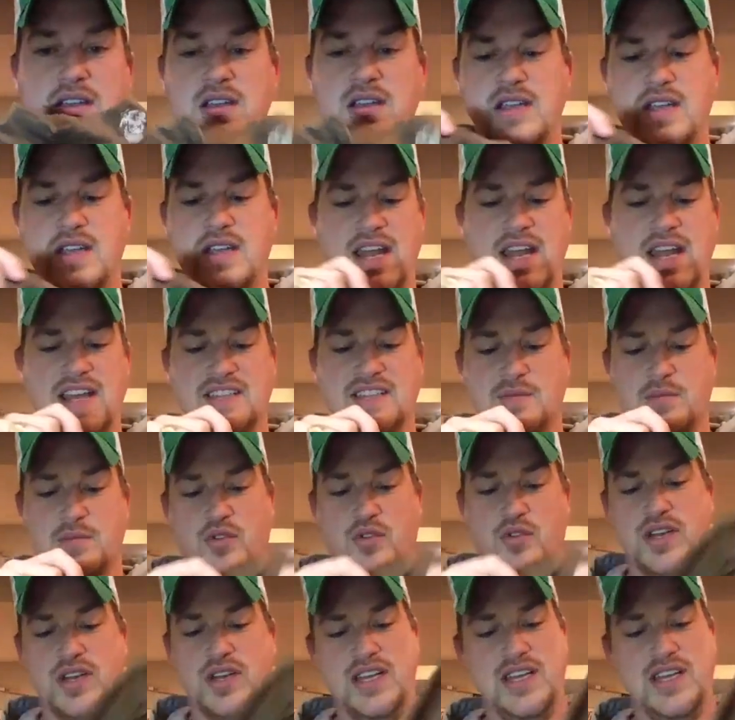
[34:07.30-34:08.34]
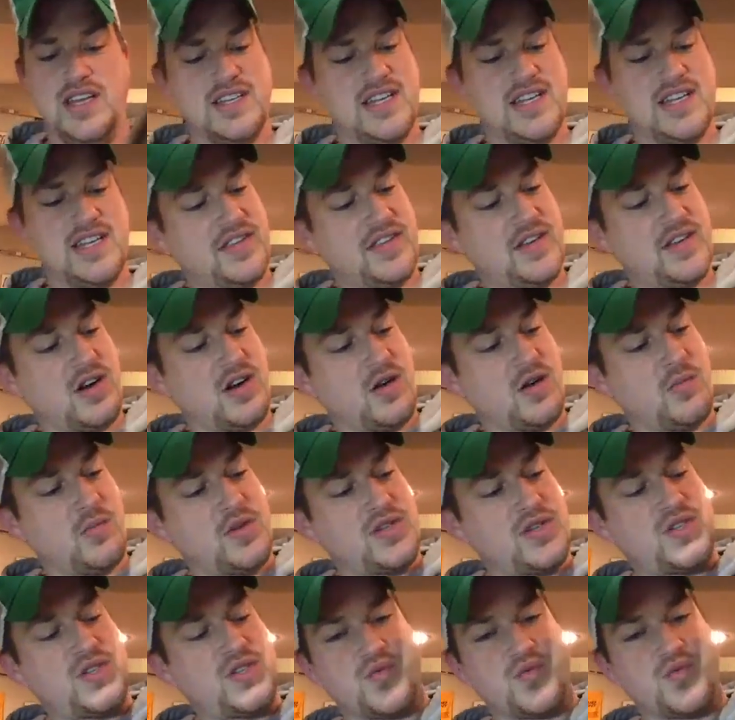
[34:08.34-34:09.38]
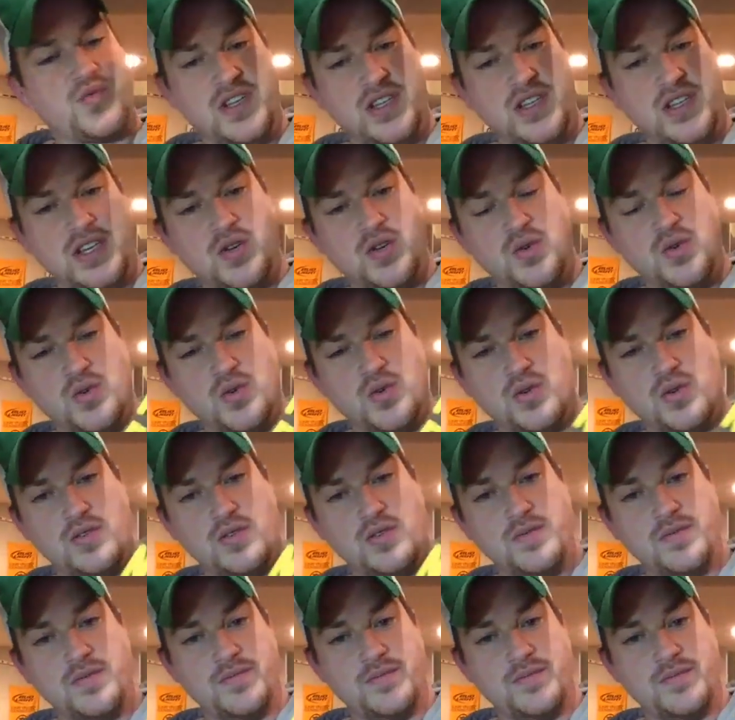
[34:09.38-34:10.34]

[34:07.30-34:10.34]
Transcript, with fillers: It has Marine down the arm, which is really cool.